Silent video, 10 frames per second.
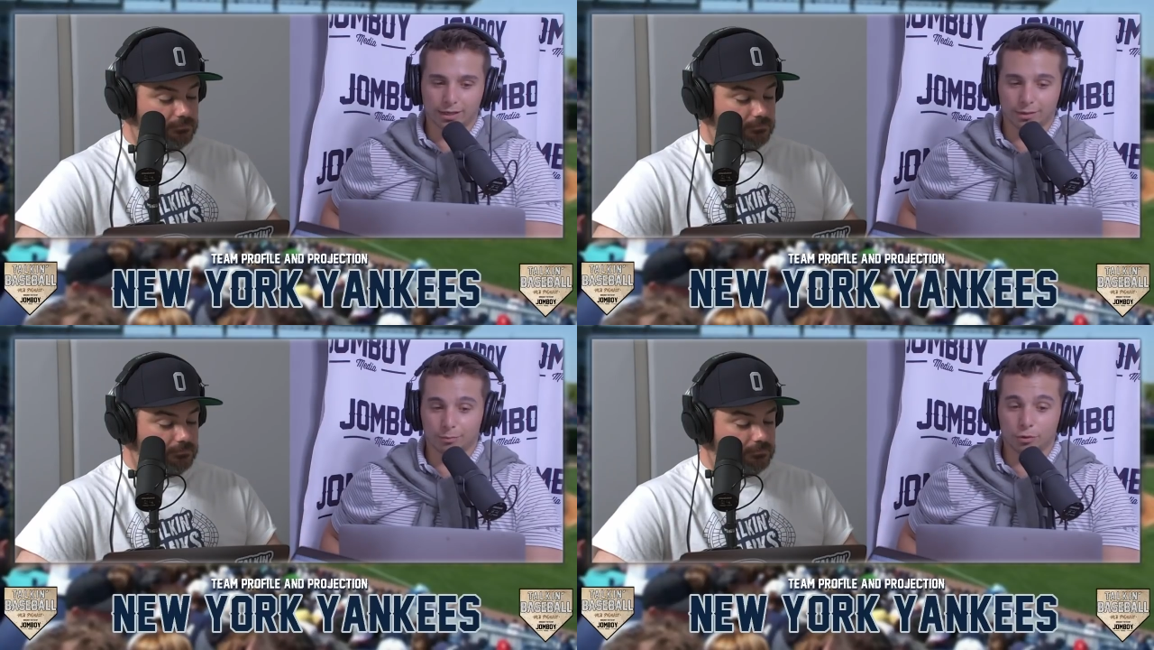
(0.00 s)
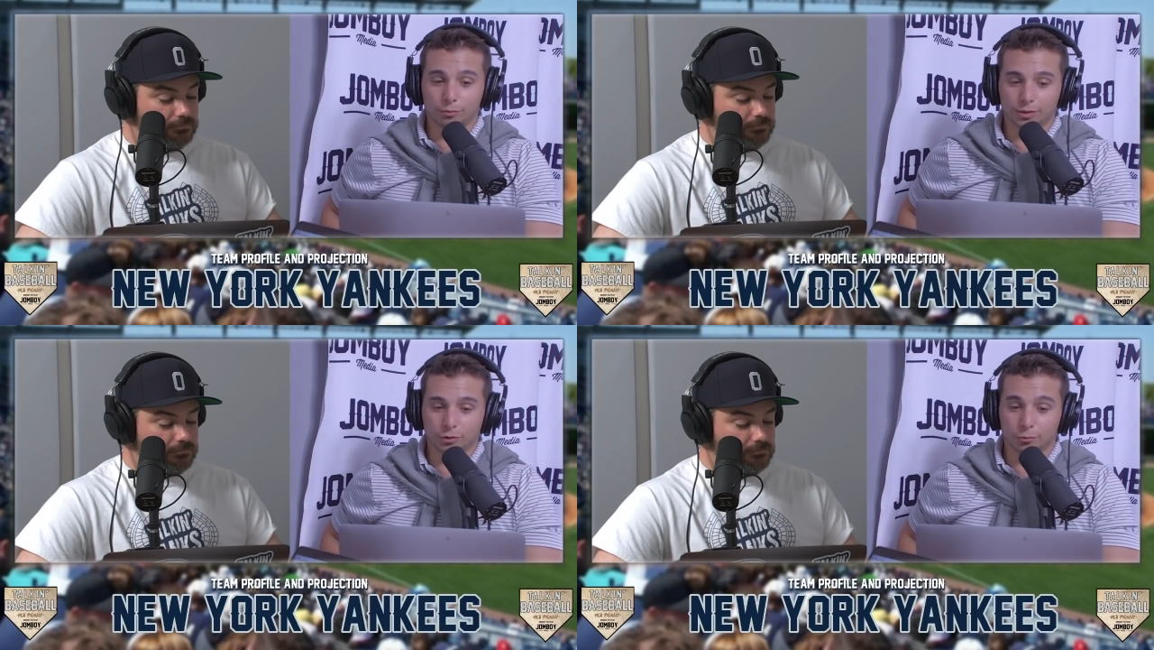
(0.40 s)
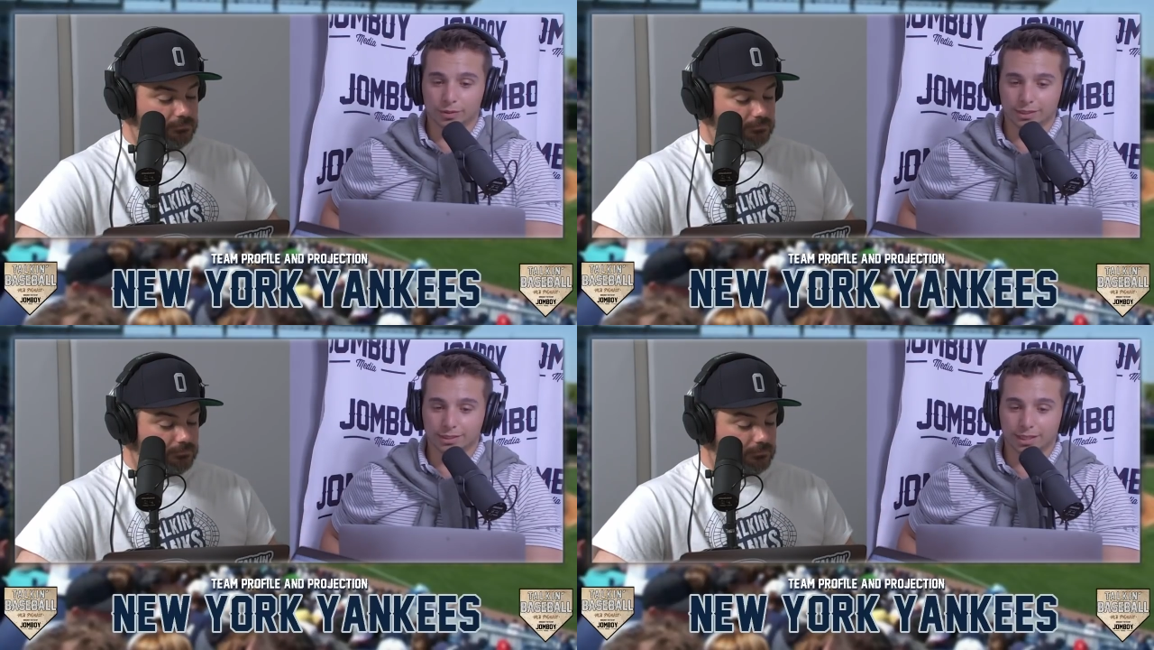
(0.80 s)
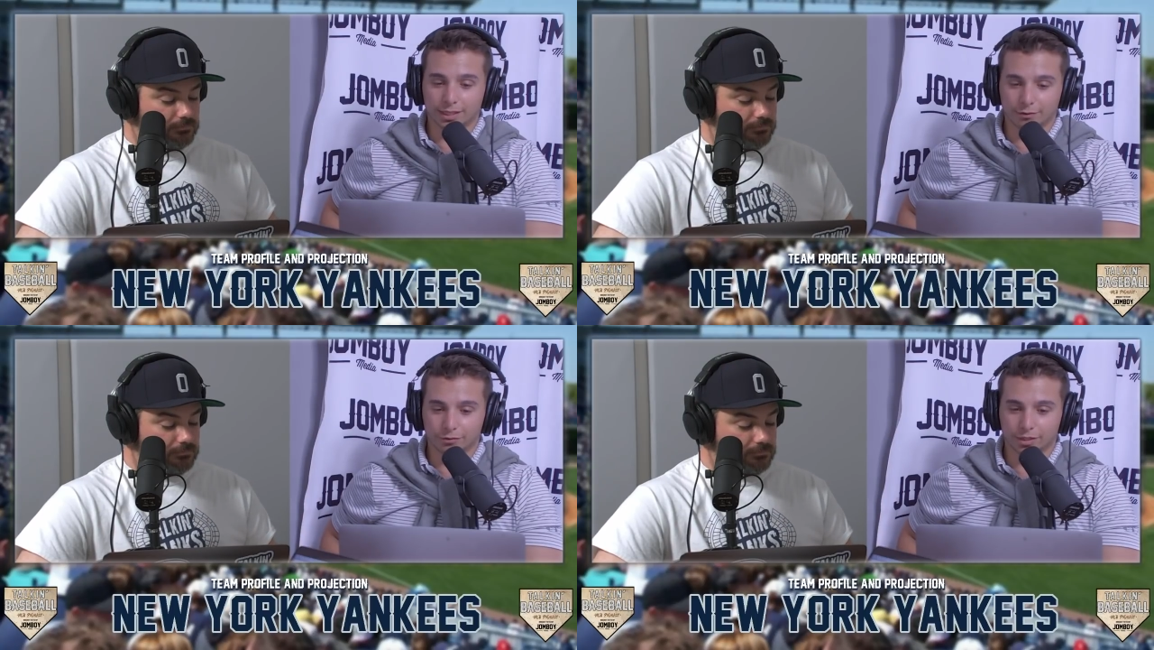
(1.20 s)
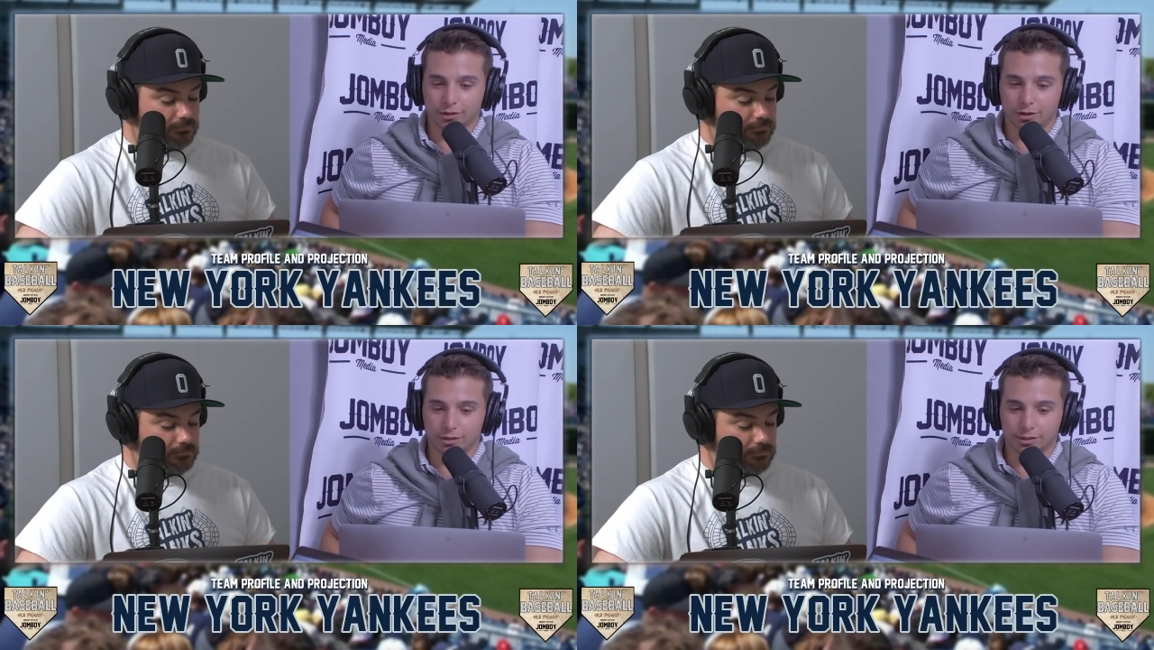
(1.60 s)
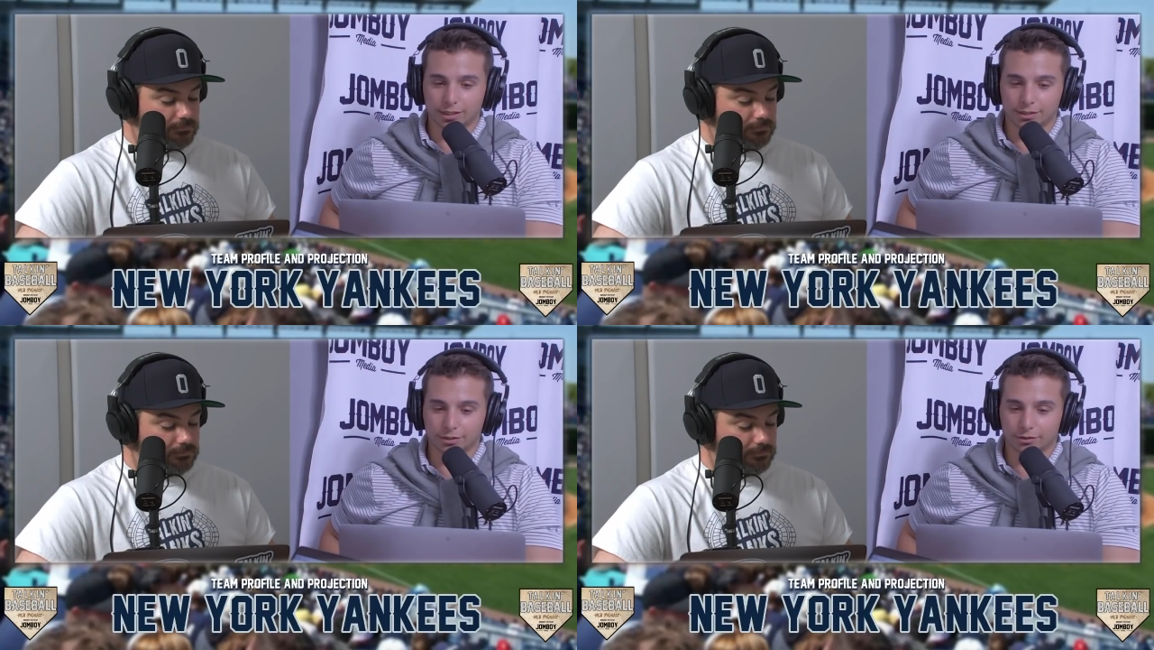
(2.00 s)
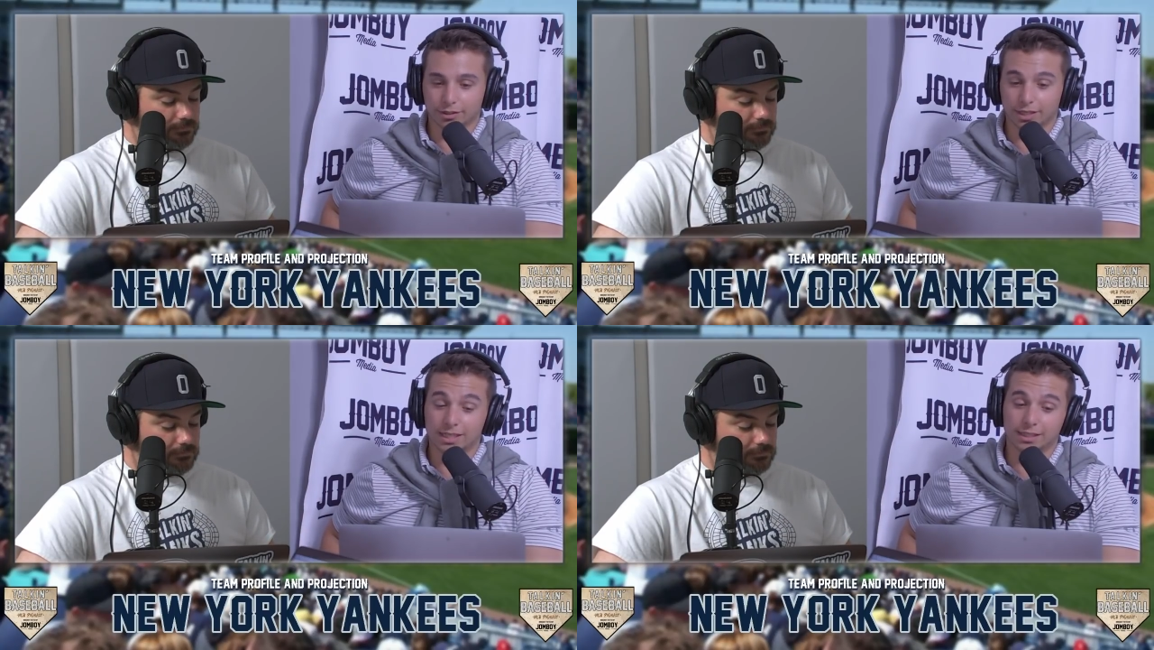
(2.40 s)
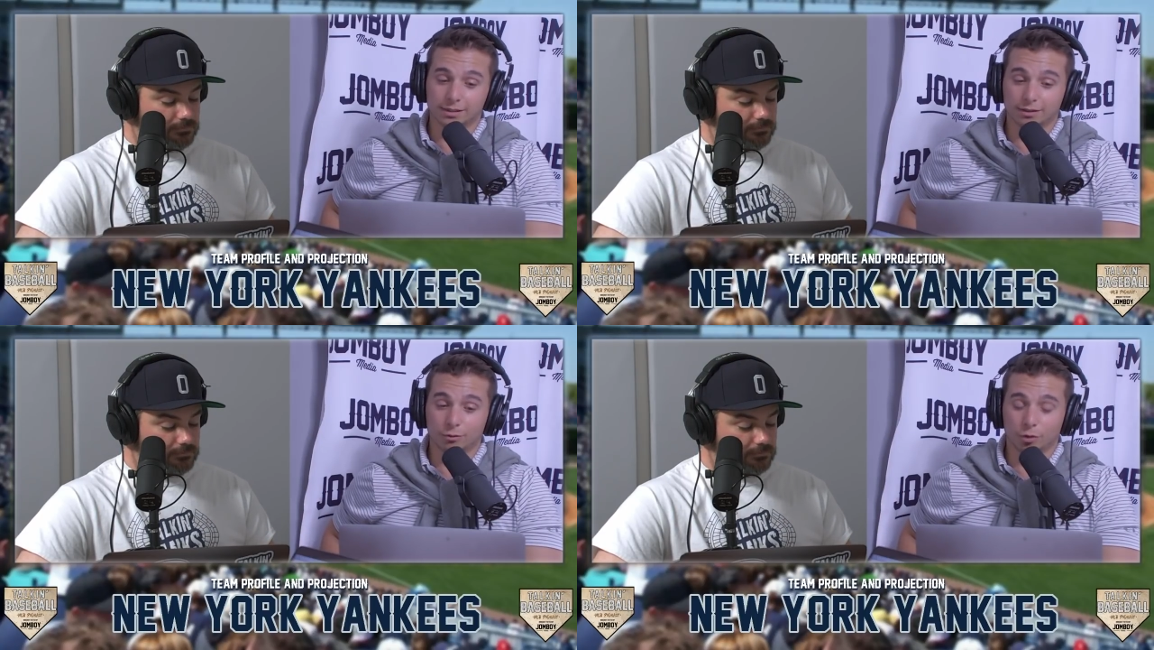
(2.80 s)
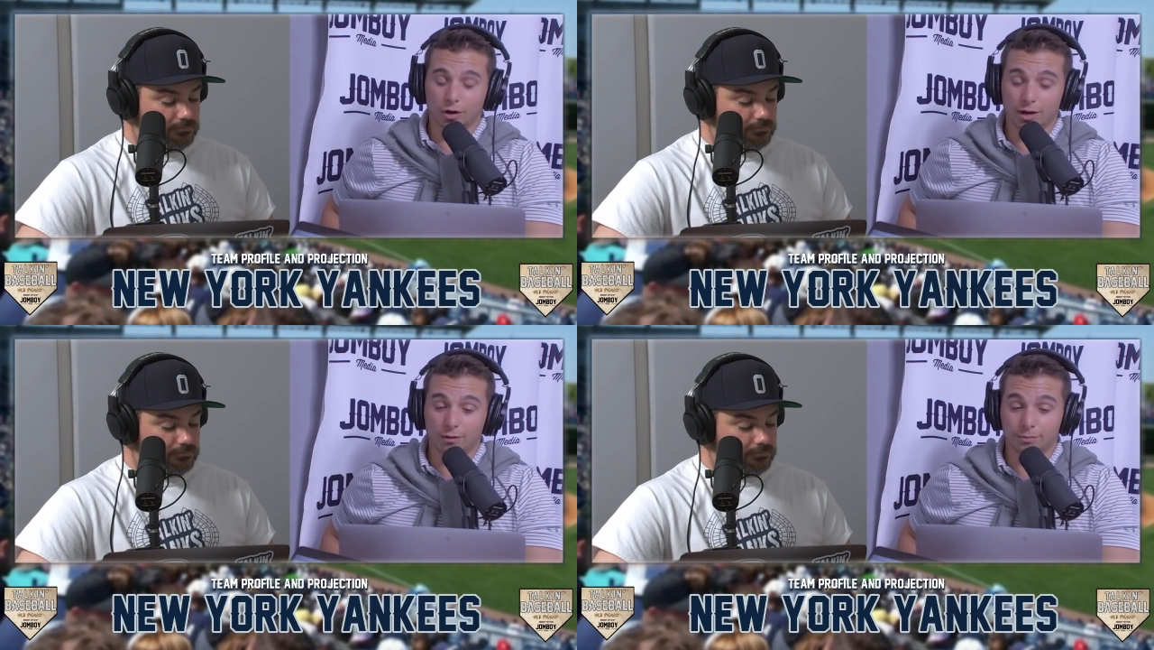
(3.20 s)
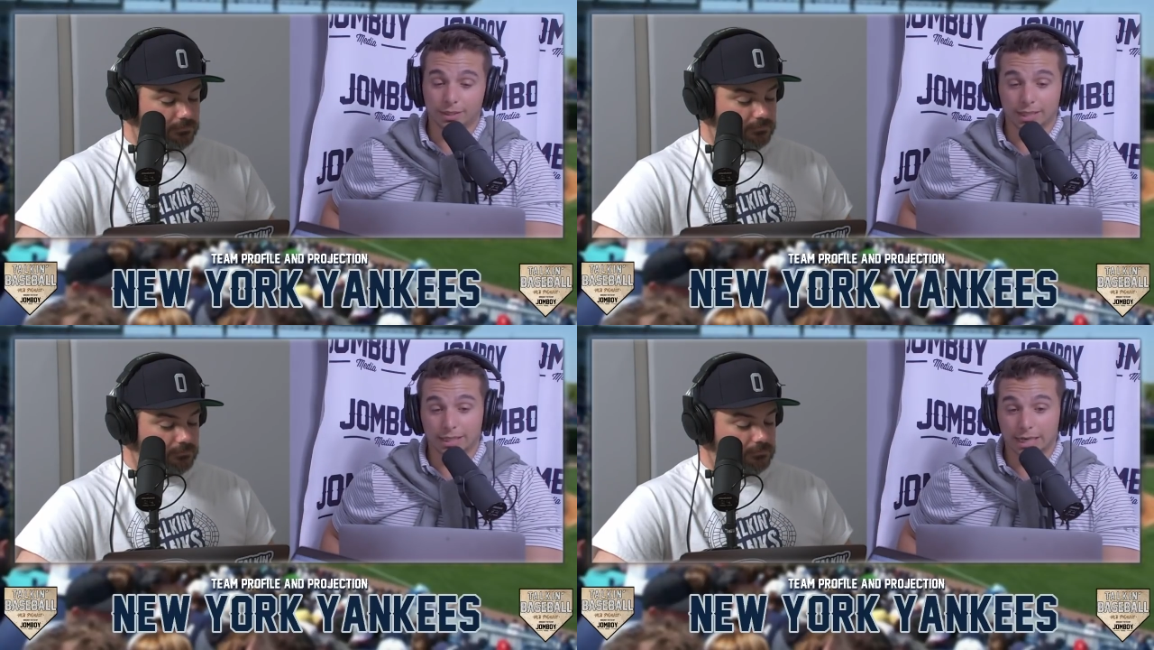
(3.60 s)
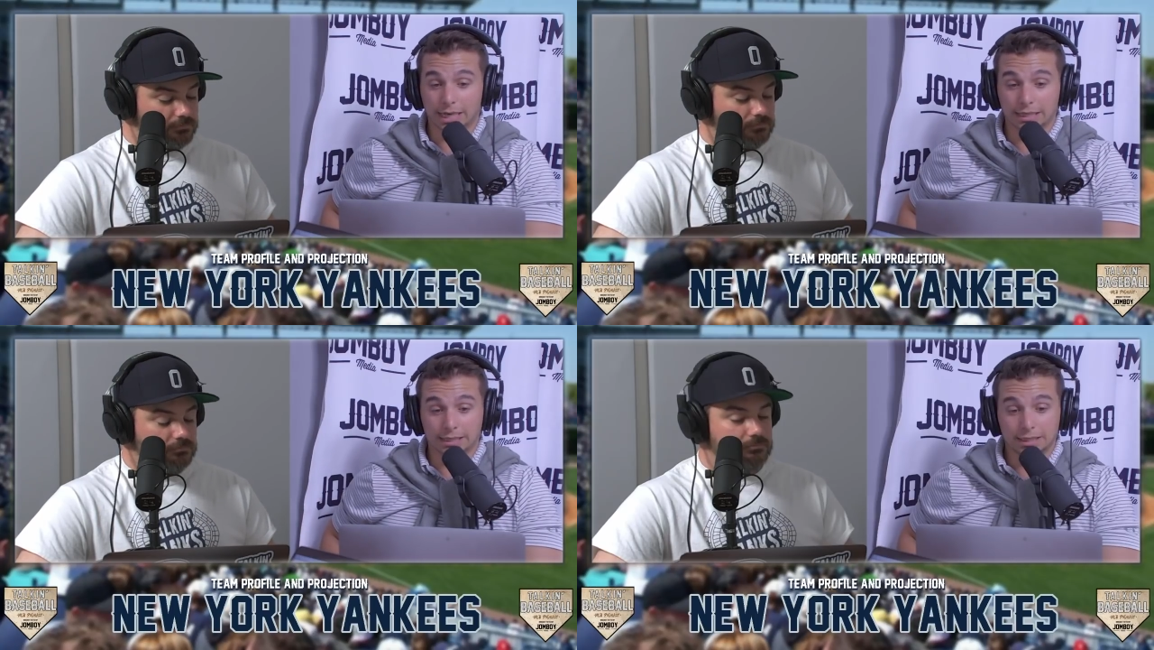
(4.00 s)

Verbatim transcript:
Speaker 1: and the bullpen openly said after they lost last year that they need a little more help, and they got